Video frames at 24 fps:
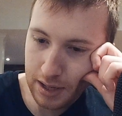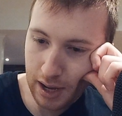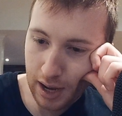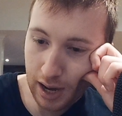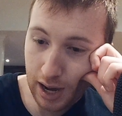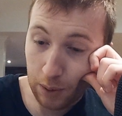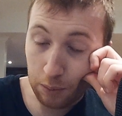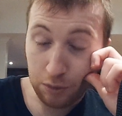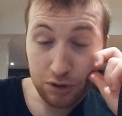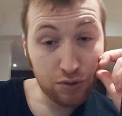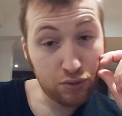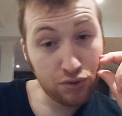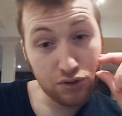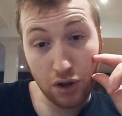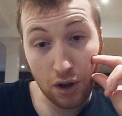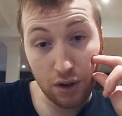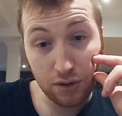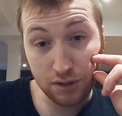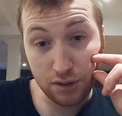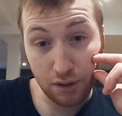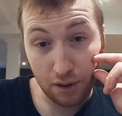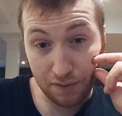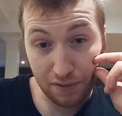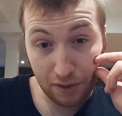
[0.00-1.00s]
uh, which was
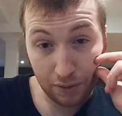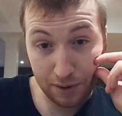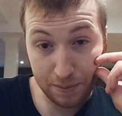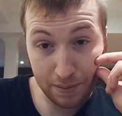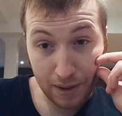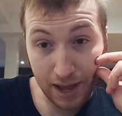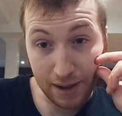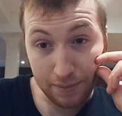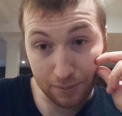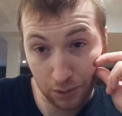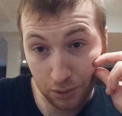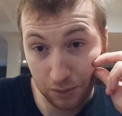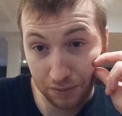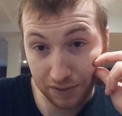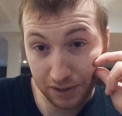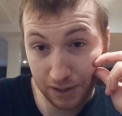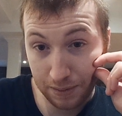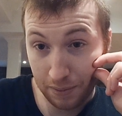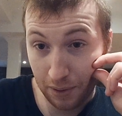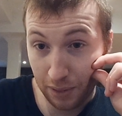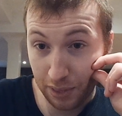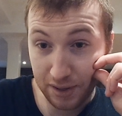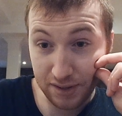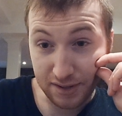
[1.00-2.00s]
also a very bad
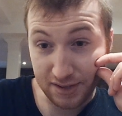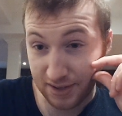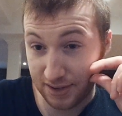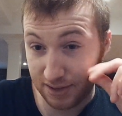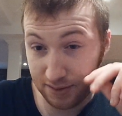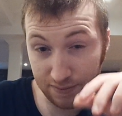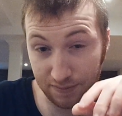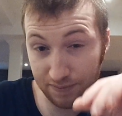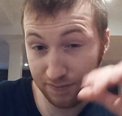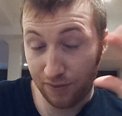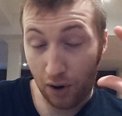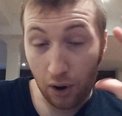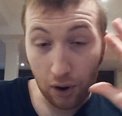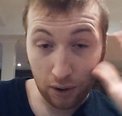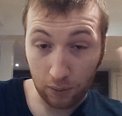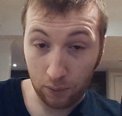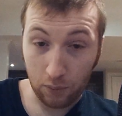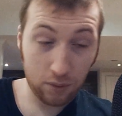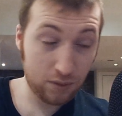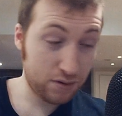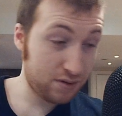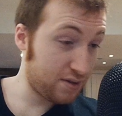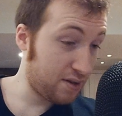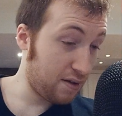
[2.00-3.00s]
movie, but this is far
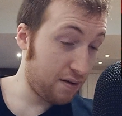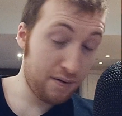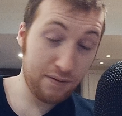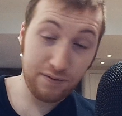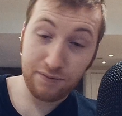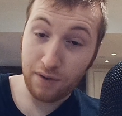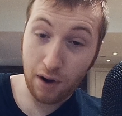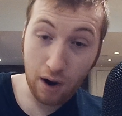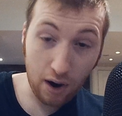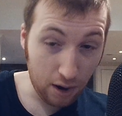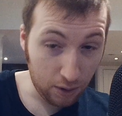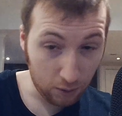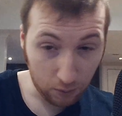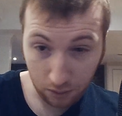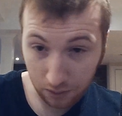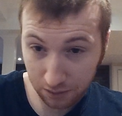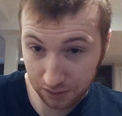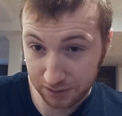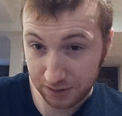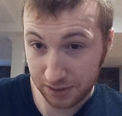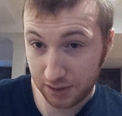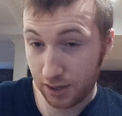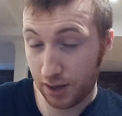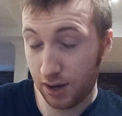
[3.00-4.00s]
worse. Far
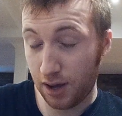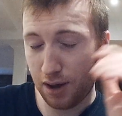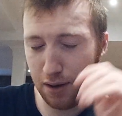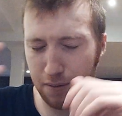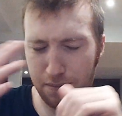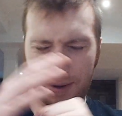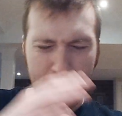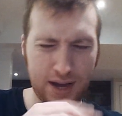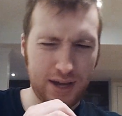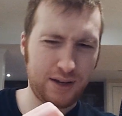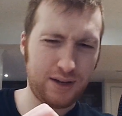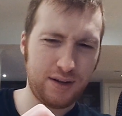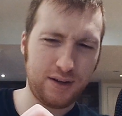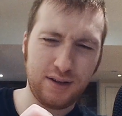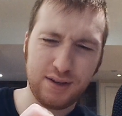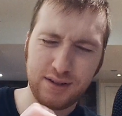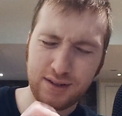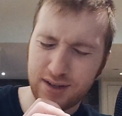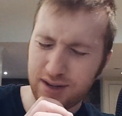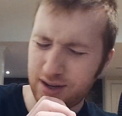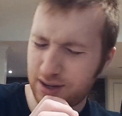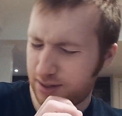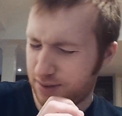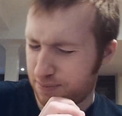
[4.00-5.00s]
worse. Oh my
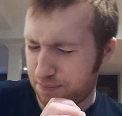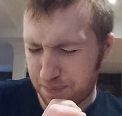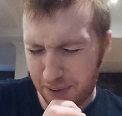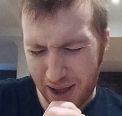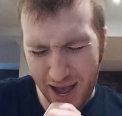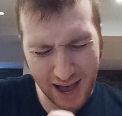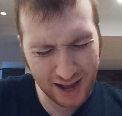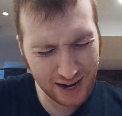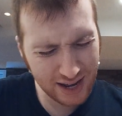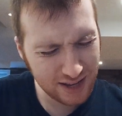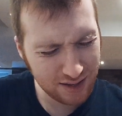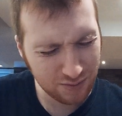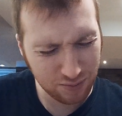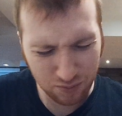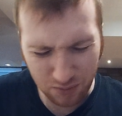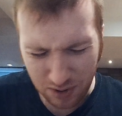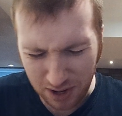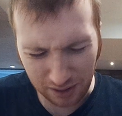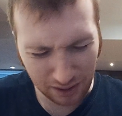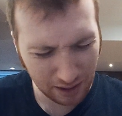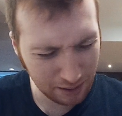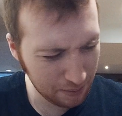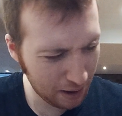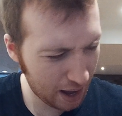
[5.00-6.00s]
goodness. Oh, it's bad. It's
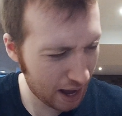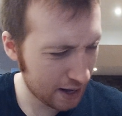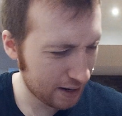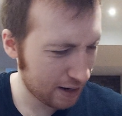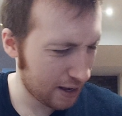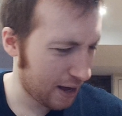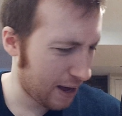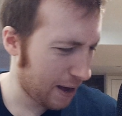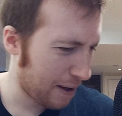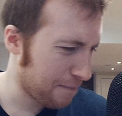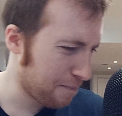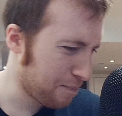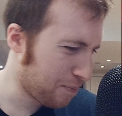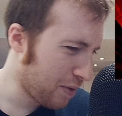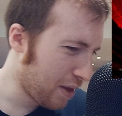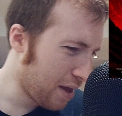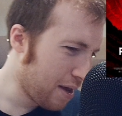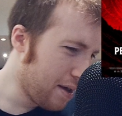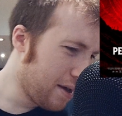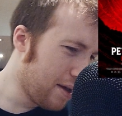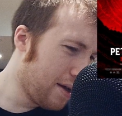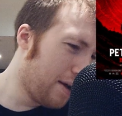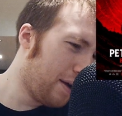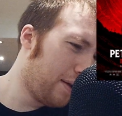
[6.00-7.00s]
really bad. Um,
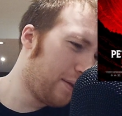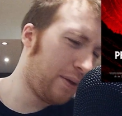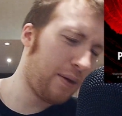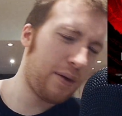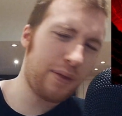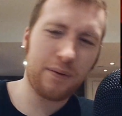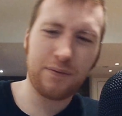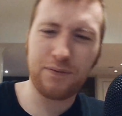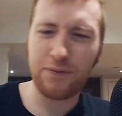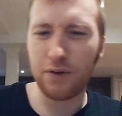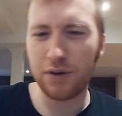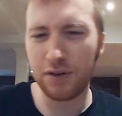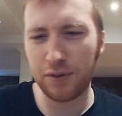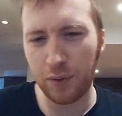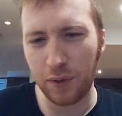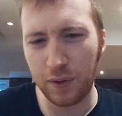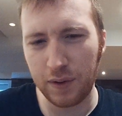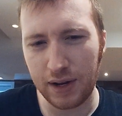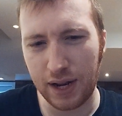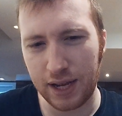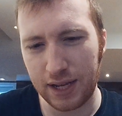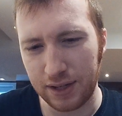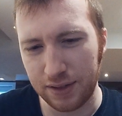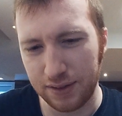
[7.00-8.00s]

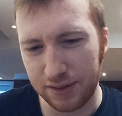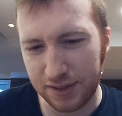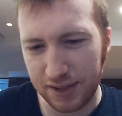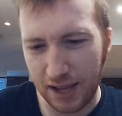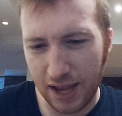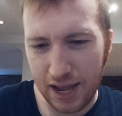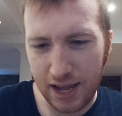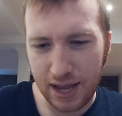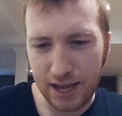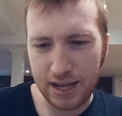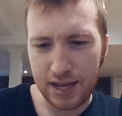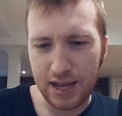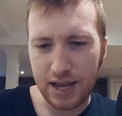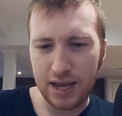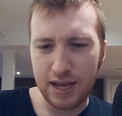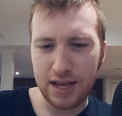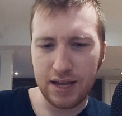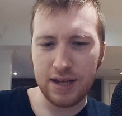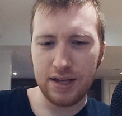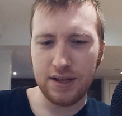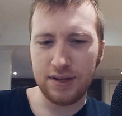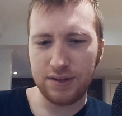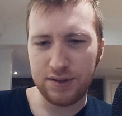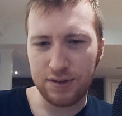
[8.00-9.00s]
what I can say
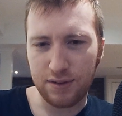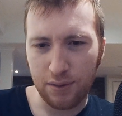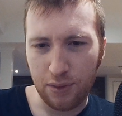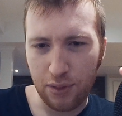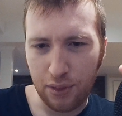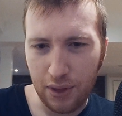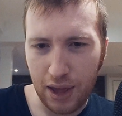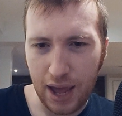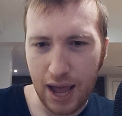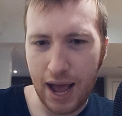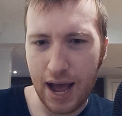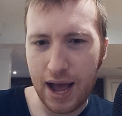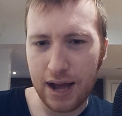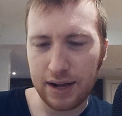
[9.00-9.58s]
is that